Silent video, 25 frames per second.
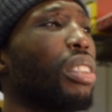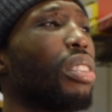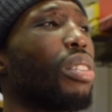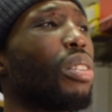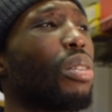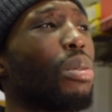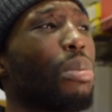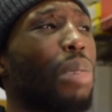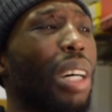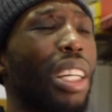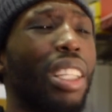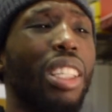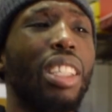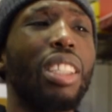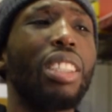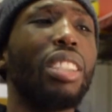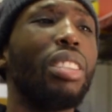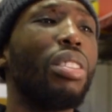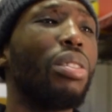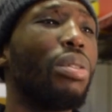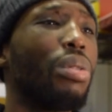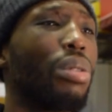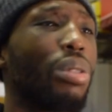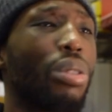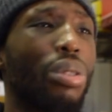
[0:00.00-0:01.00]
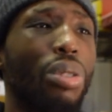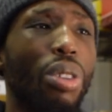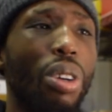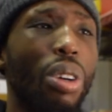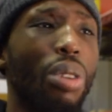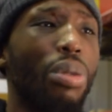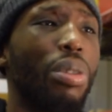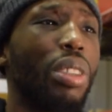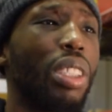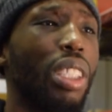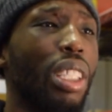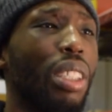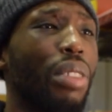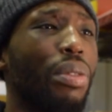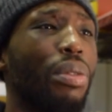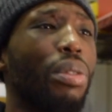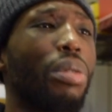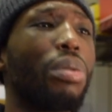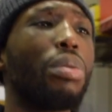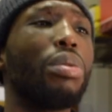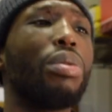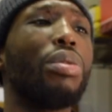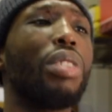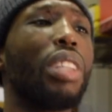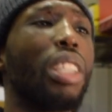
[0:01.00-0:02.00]
know about their youth story, and they
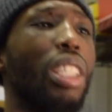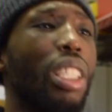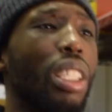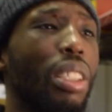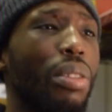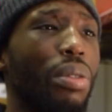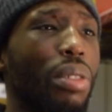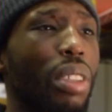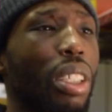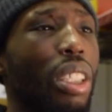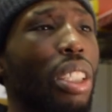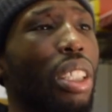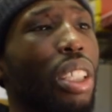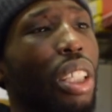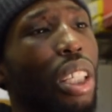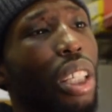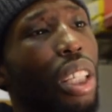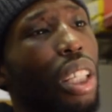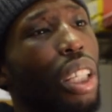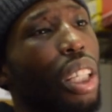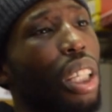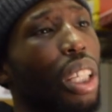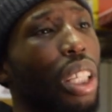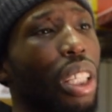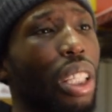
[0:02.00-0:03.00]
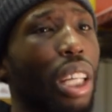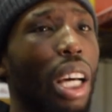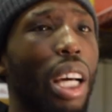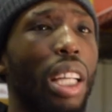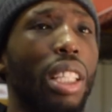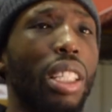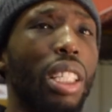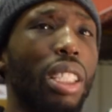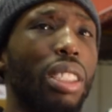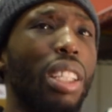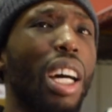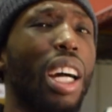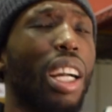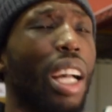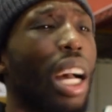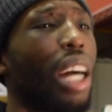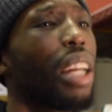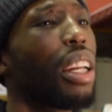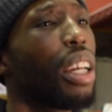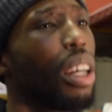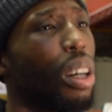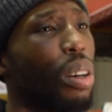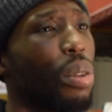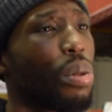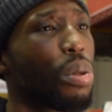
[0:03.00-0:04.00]
feel relieved, and that kind
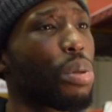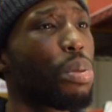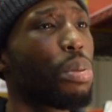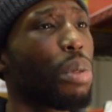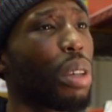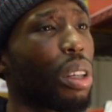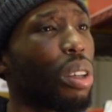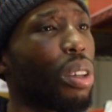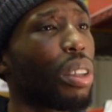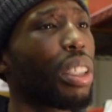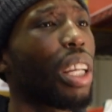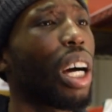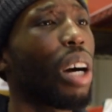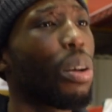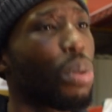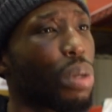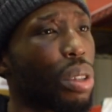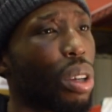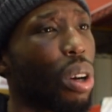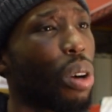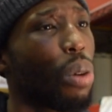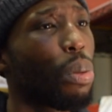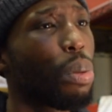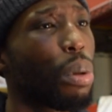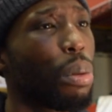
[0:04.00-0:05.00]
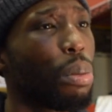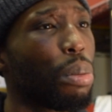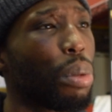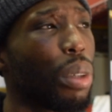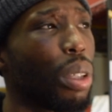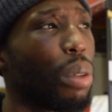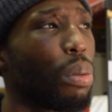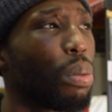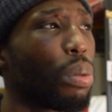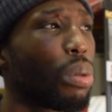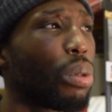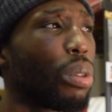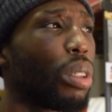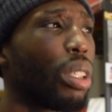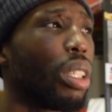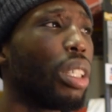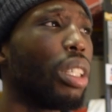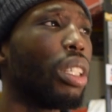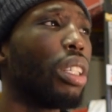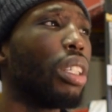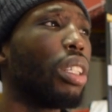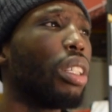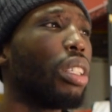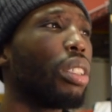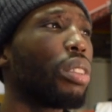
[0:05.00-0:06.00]
of helped me a lot, that I was helping people.
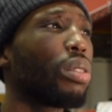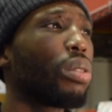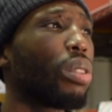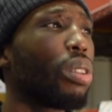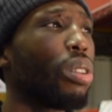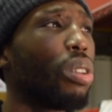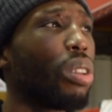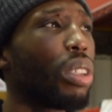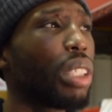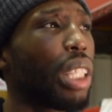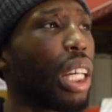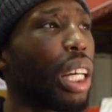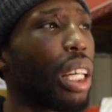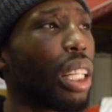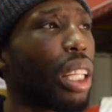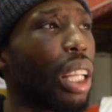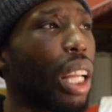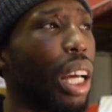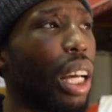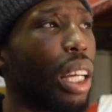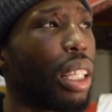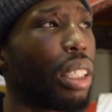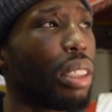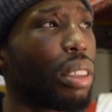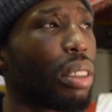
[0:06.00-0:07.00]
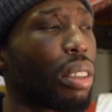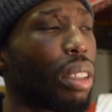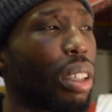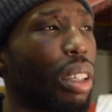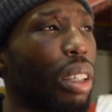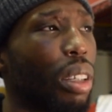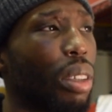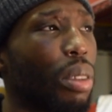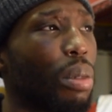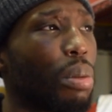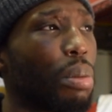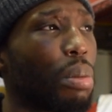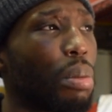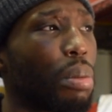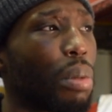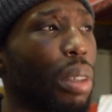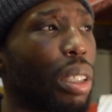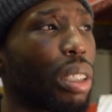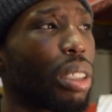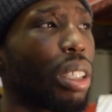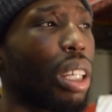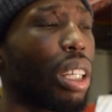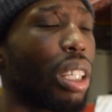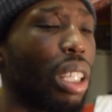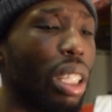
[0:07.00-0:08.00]
So along that lines, I
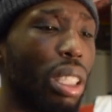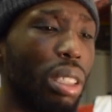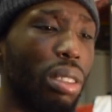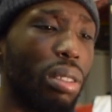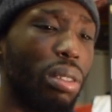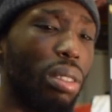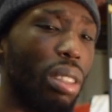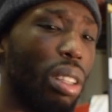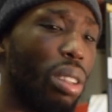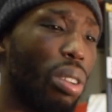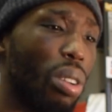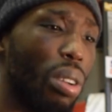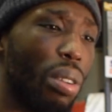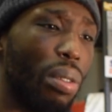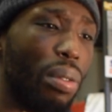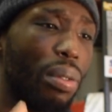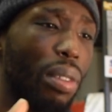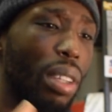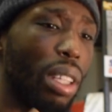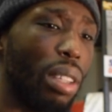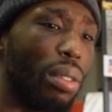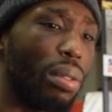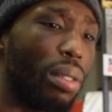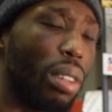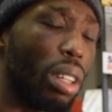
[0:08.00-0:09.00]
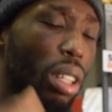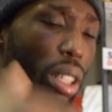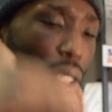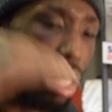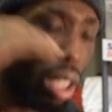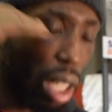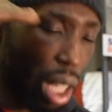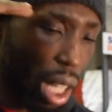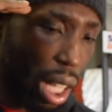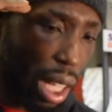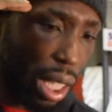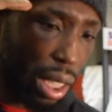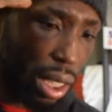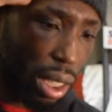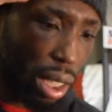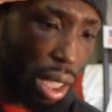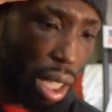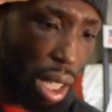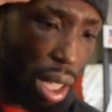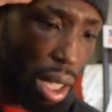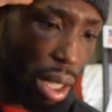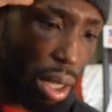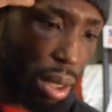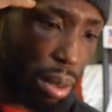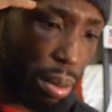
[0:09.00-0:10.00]
started getting a lot of favour,
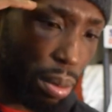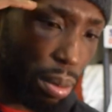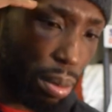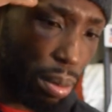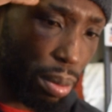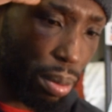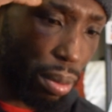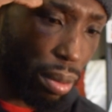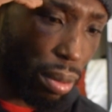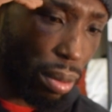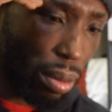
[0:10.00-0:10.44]
and